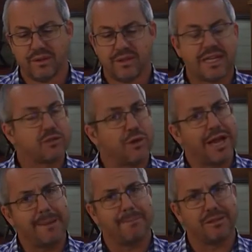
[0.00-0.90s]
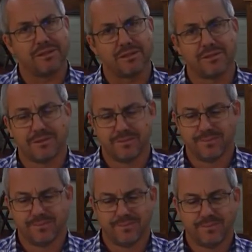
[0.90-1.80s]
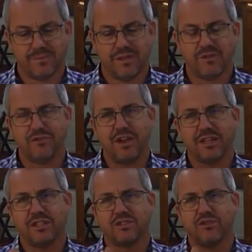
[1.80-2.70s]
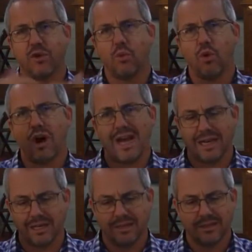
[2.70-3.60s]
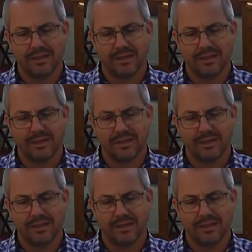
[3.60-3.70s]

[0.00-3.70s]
that's what happens. The effect is felt widely.